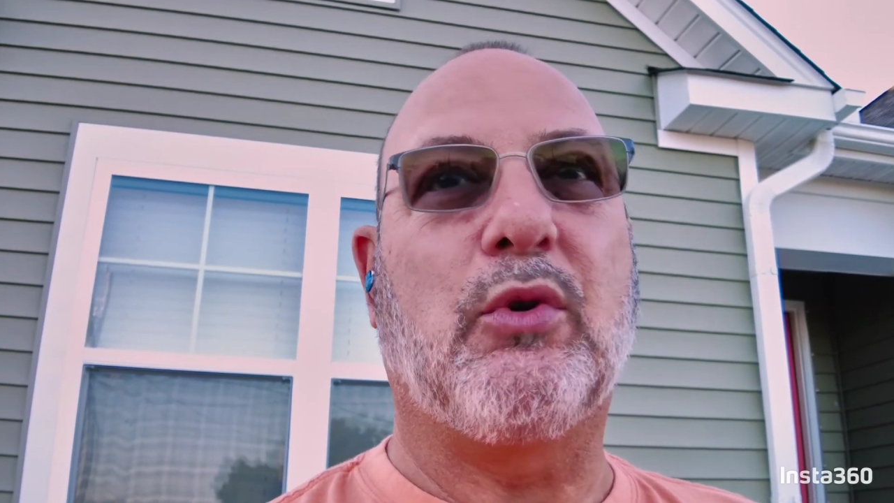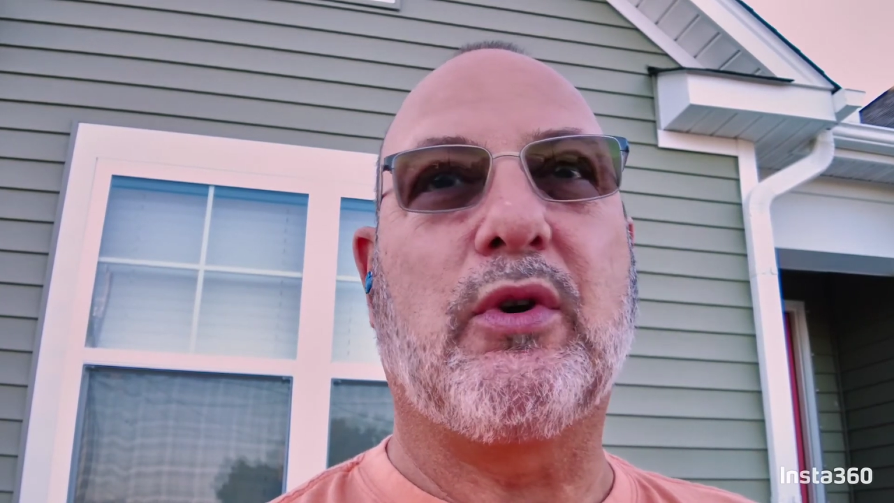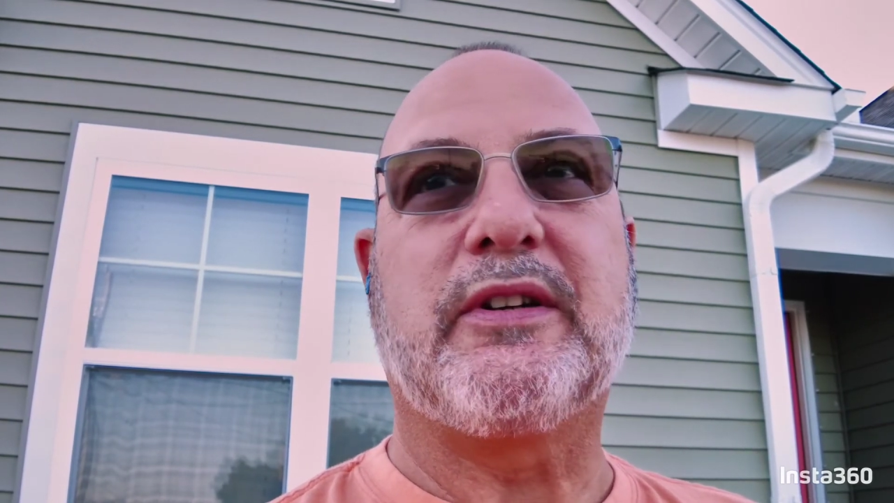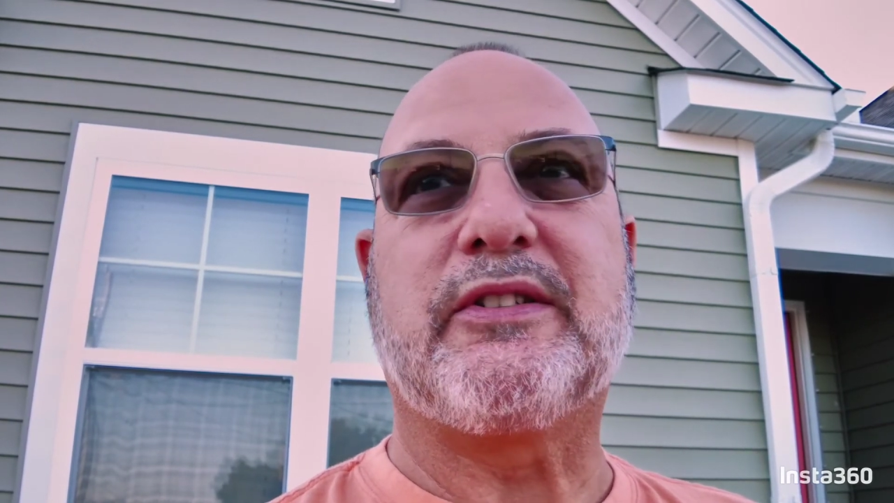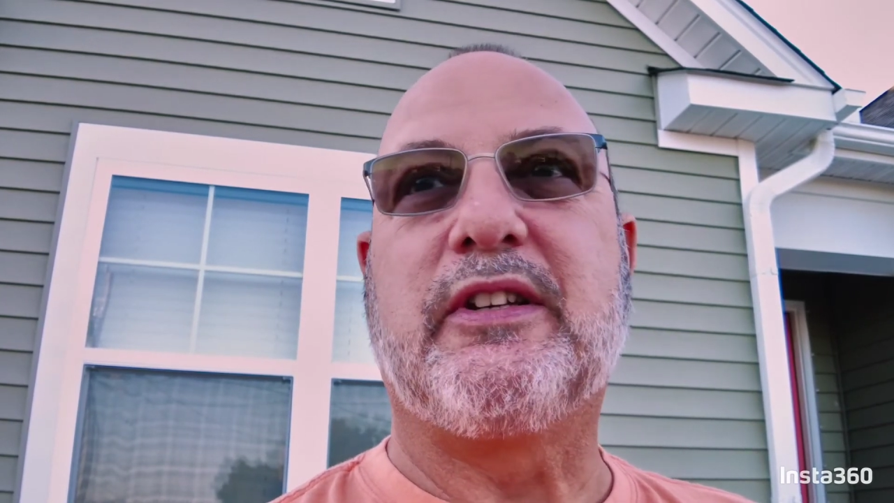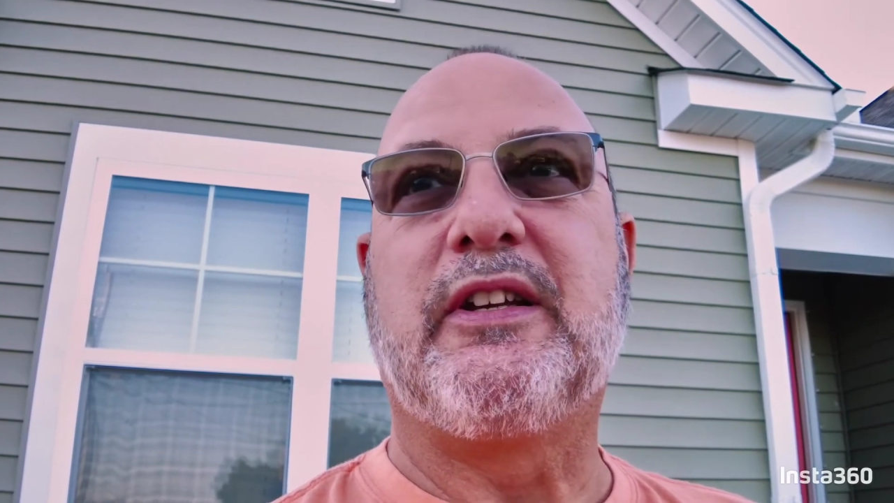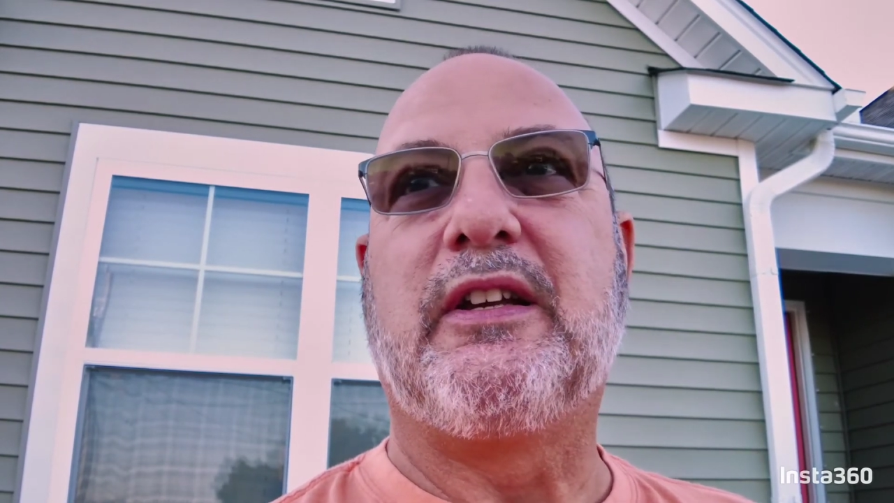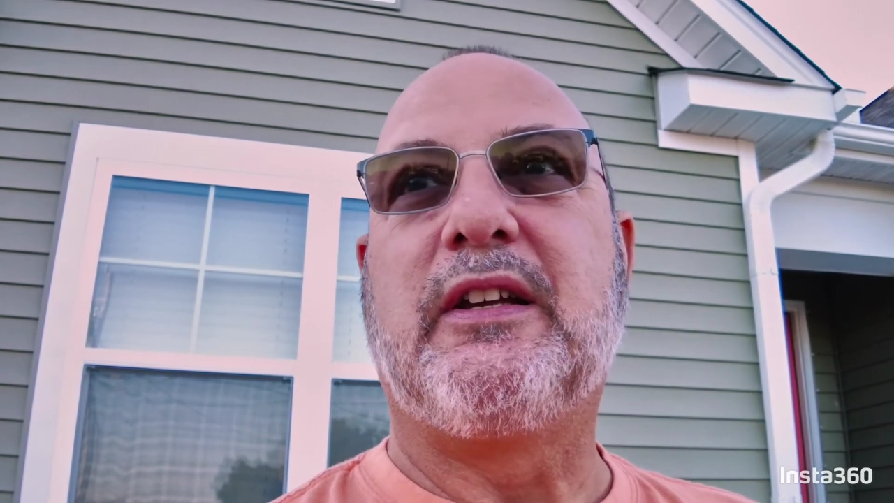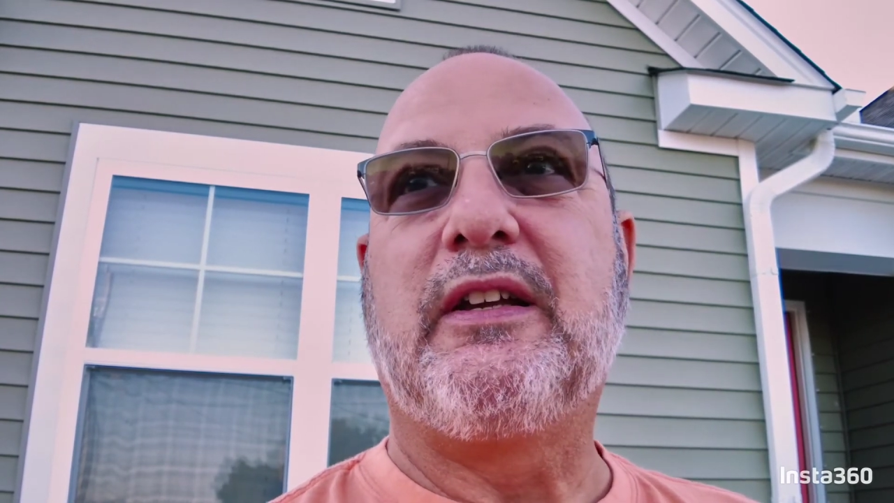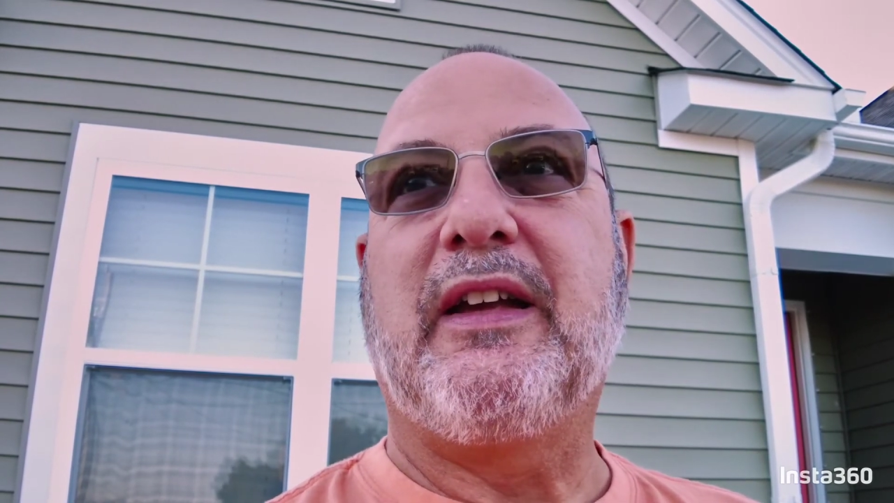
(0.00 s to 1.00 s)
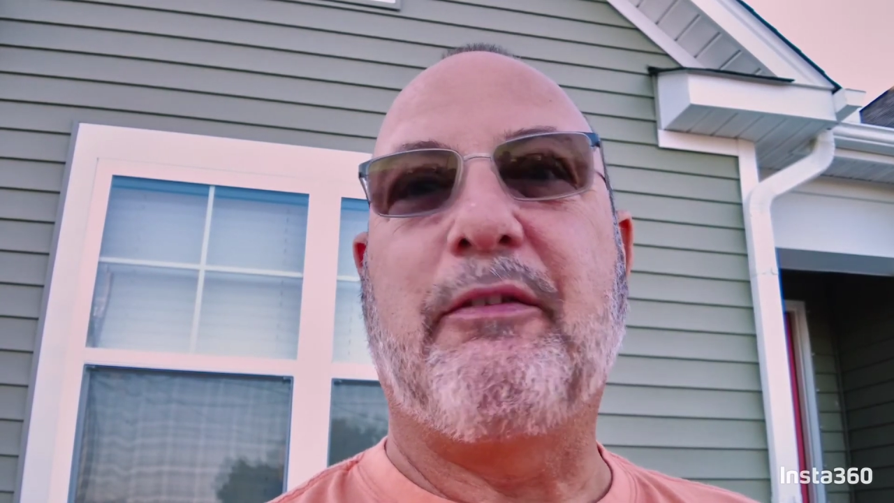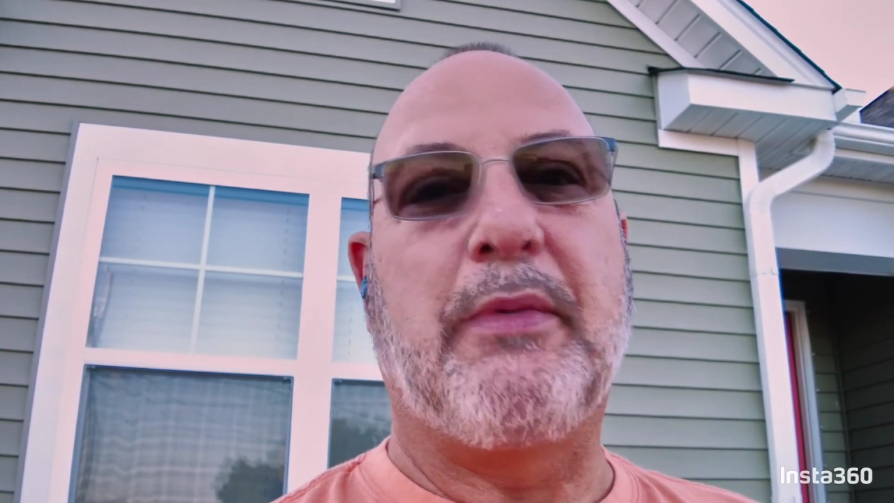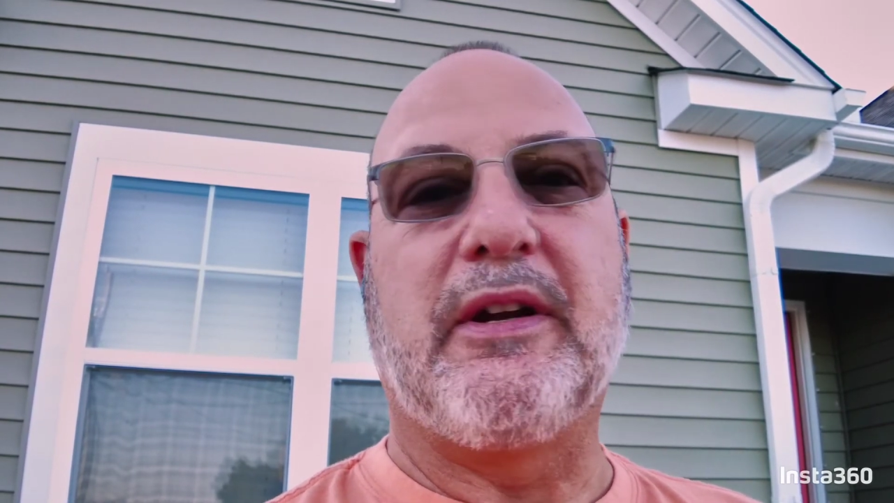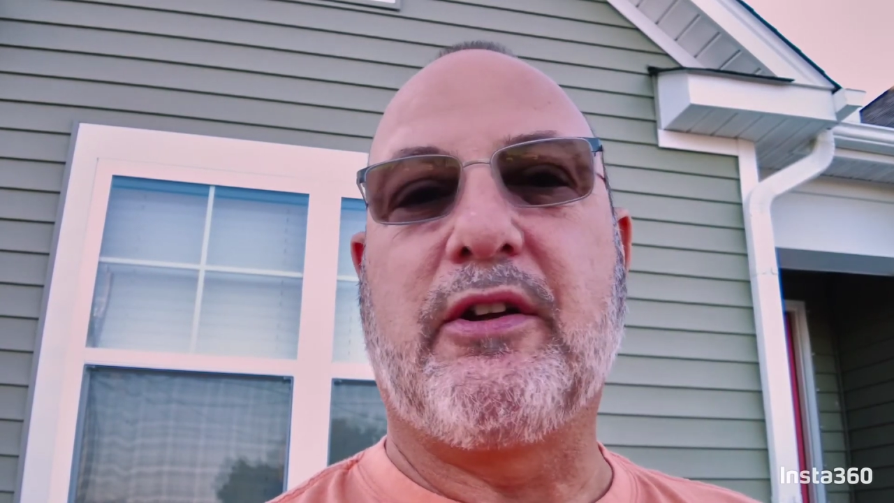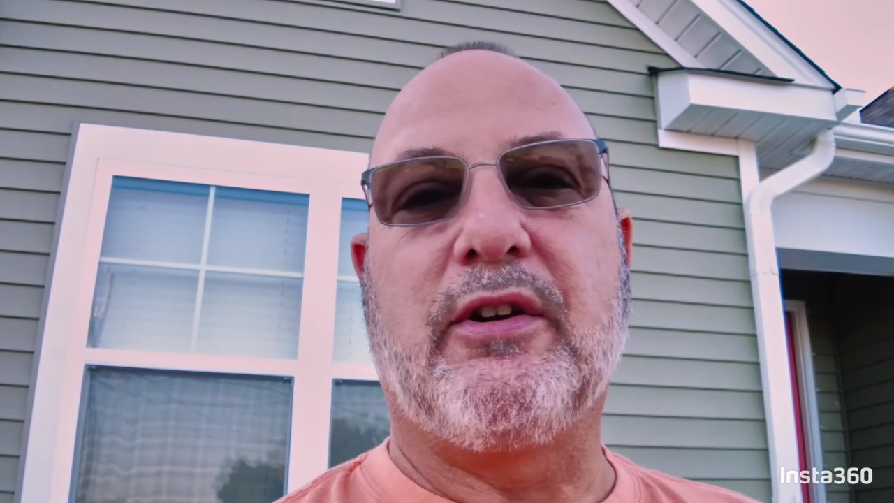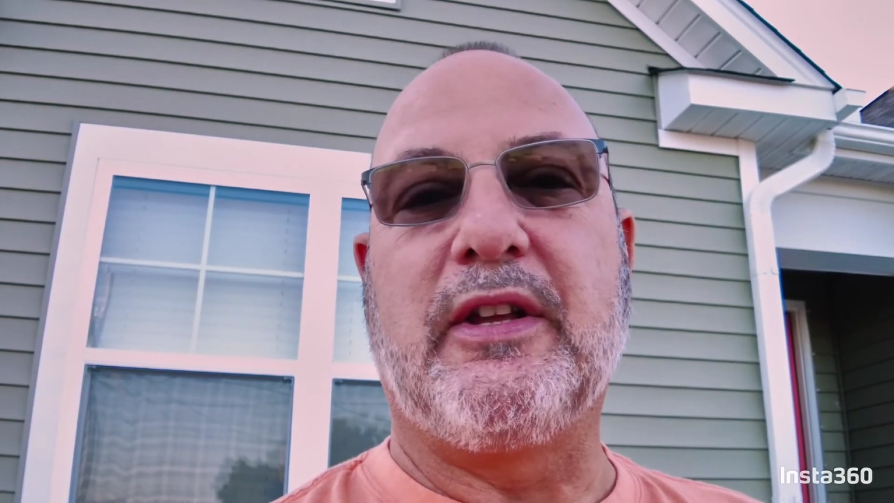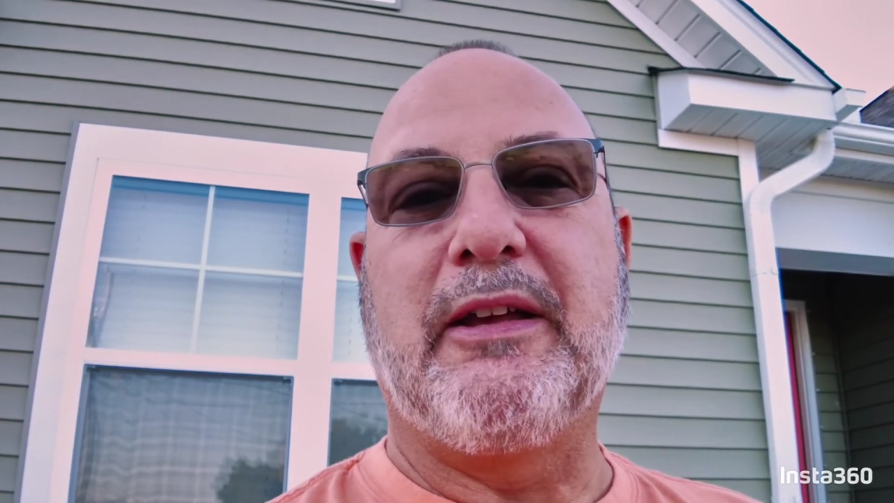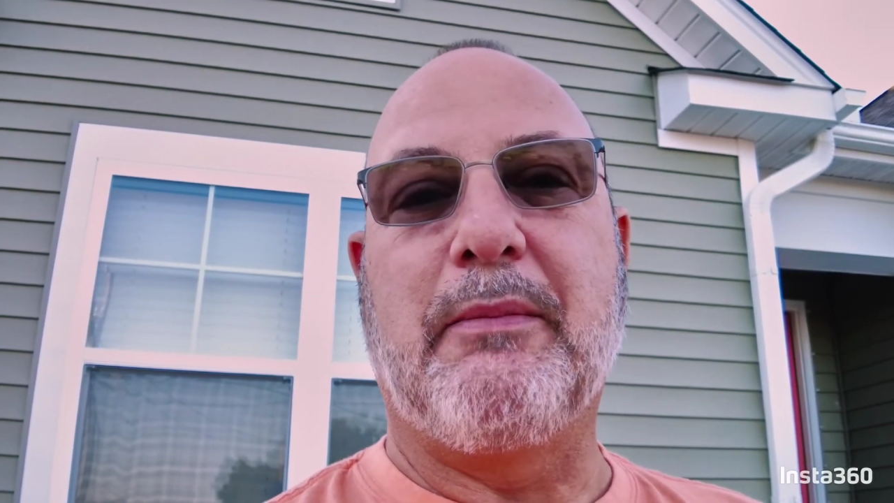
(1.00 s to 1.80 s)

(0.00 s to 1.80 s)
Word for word: Morris have been utterly